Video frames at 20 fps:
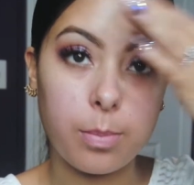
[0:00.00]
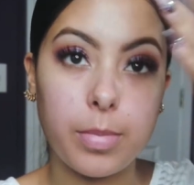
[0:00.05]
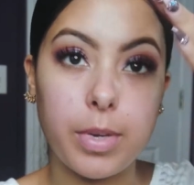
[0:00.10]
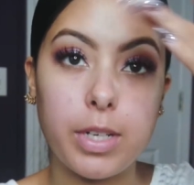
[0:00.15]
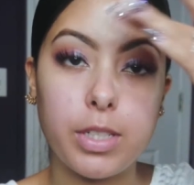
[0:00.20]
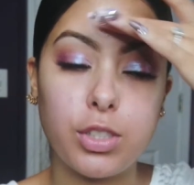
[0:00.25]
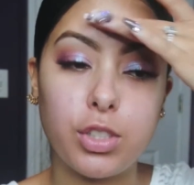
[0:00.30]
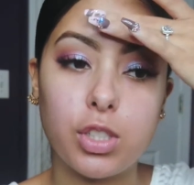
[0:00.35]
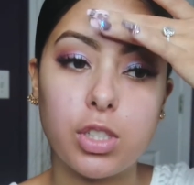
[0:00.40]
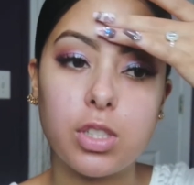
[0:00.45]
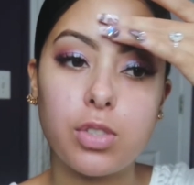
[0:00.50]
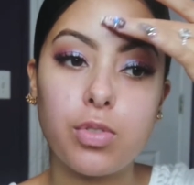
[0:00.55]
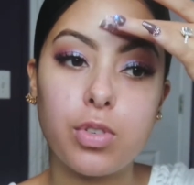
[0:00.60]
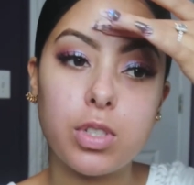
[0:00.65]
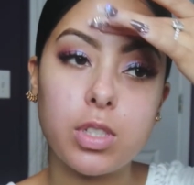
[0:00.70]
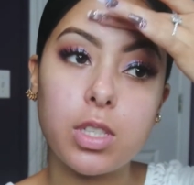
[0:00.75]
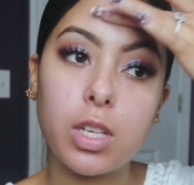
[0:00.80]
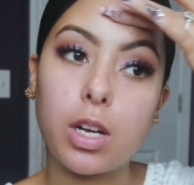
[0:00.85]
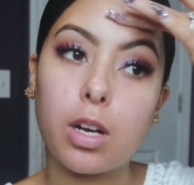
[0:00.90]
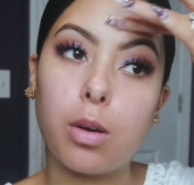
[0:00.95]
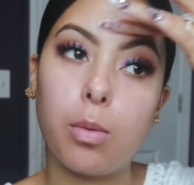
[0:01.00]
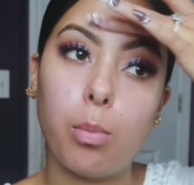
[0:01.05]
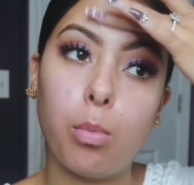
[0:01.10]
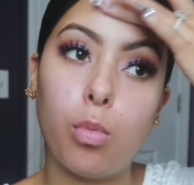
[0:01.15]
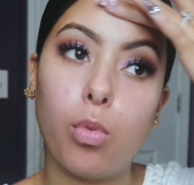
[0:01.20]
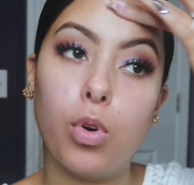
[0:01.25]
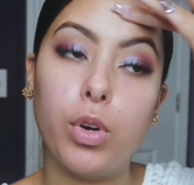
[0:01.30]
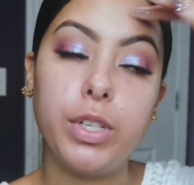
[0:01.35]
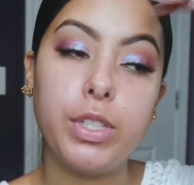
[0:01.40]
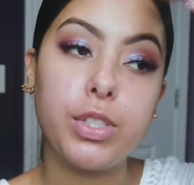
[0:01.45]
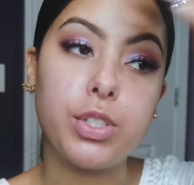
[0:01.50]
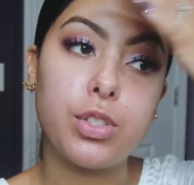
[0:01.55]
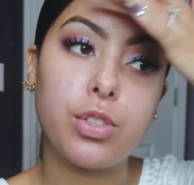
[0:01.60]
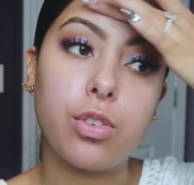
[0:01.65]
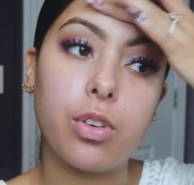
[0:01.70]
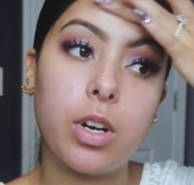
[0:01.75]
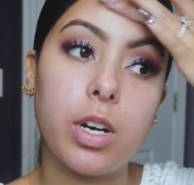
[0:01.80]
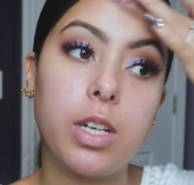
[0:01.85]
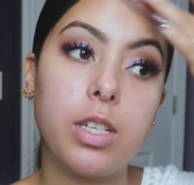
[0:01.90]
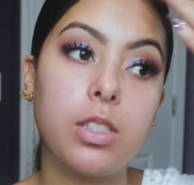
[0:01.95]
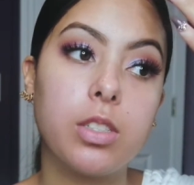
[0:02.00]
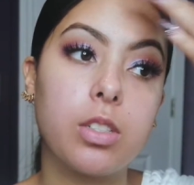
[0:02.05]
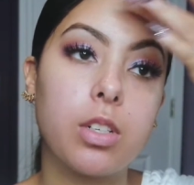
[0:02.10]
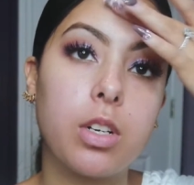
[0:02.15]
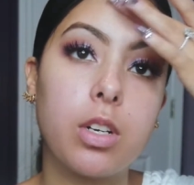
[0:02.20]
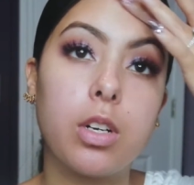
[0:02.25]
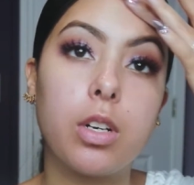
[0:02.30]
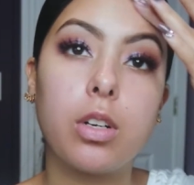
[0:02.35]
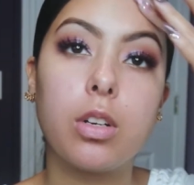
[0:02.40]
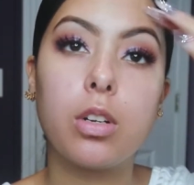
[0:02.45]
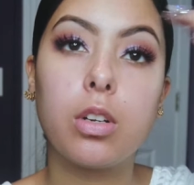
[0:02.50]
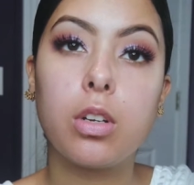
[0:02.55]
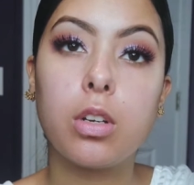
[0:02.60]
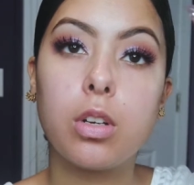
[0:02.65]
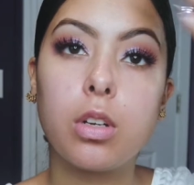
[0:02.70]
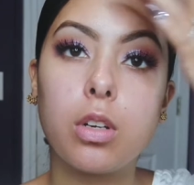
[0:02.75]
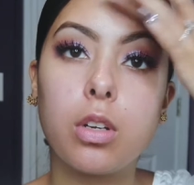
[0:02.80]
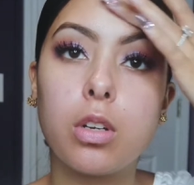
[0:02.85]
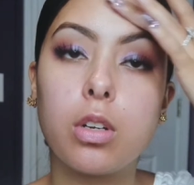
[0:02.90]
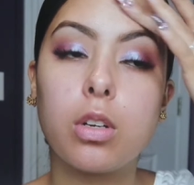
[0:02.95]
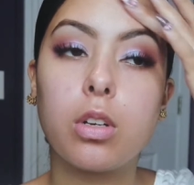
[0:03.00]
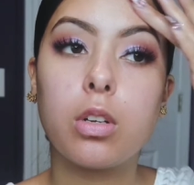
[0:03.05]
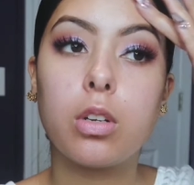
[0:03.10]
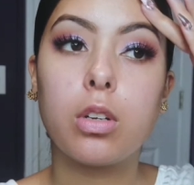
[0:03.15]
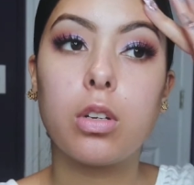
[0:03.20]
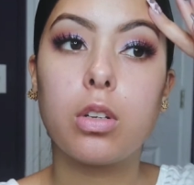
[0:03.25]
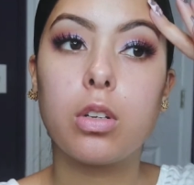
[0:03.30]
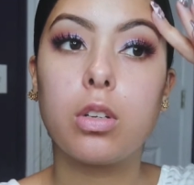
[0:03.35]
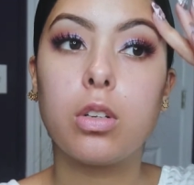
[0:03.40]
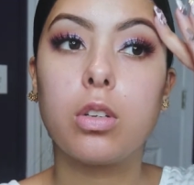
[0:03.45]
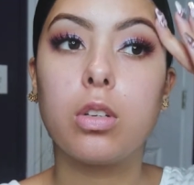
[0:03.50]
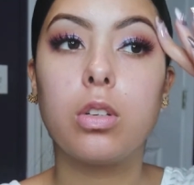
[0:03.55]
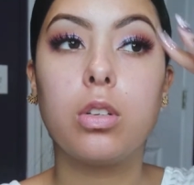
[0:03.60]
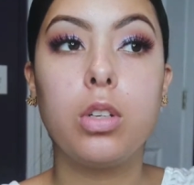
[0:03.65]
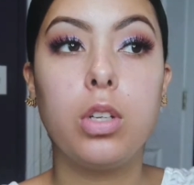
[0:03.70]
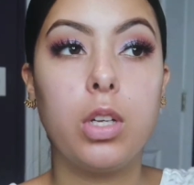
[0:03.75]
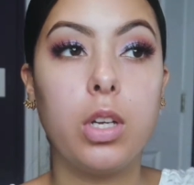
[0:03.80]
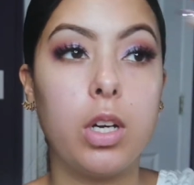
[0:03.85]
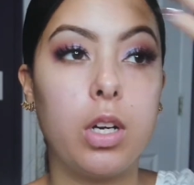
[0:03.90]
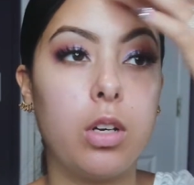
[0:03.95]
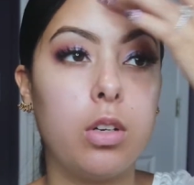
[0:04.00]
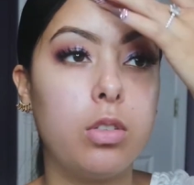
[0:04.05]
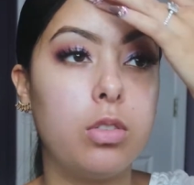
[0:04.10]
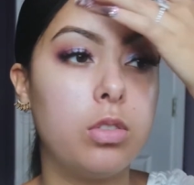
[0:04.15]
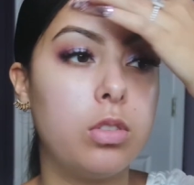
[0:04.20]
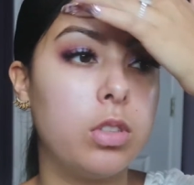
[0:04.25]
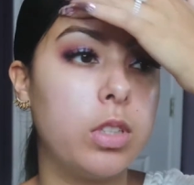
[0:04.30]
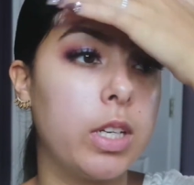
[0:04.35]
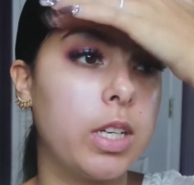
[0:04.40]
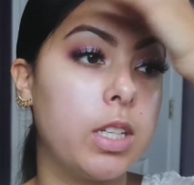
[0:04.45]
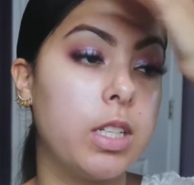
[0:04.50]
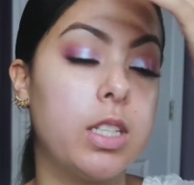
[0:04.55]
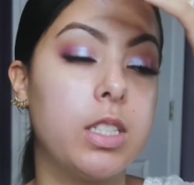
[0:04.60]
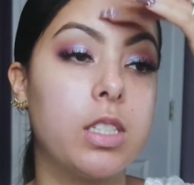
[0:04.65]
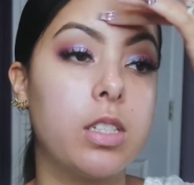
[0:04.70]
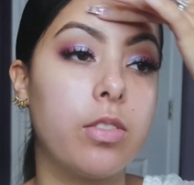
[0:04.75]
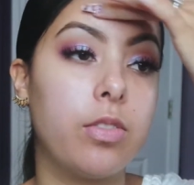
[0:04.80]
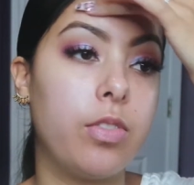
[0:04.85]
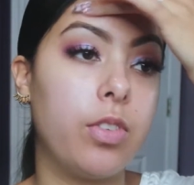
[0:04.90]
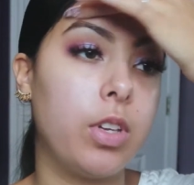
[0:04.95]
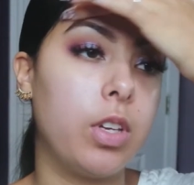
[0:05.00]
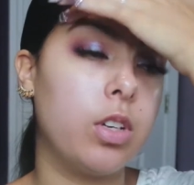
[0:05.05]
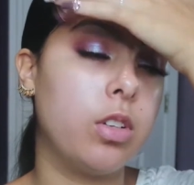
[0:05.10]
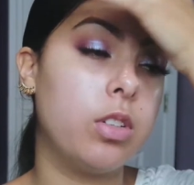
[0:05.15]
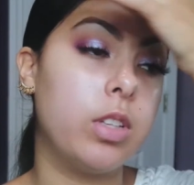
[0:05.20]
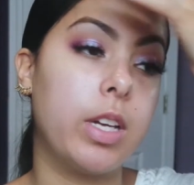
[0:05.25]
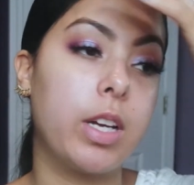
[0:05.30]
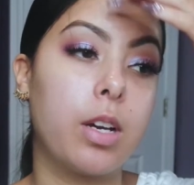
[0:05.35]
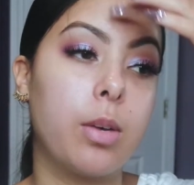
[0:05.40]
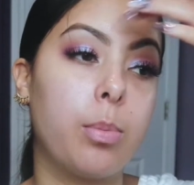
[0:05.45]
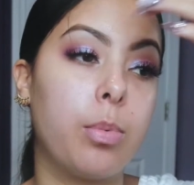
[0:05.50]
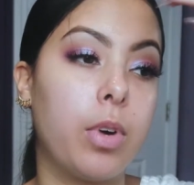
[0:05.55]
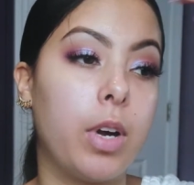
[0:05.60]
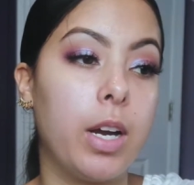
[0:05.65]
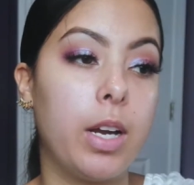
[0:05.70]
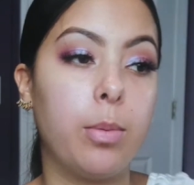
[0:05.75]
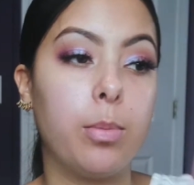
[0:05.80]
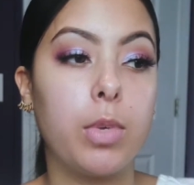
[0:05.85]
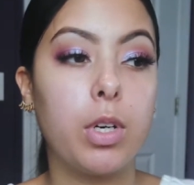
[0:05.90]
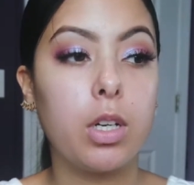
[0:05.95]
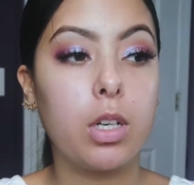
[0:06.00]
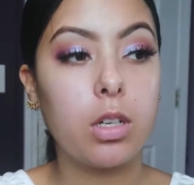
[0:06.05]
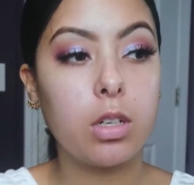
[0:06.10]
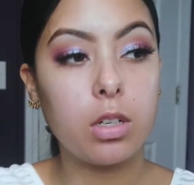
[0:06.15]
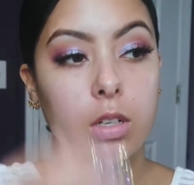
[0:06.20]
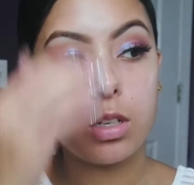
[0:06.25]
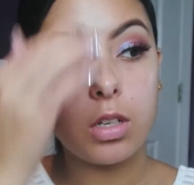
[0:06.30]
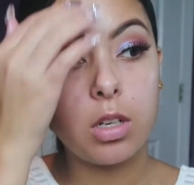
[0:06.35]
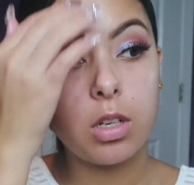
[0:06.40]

But it just feels like a moisturizer, you know, like it doesn't feel like a primer.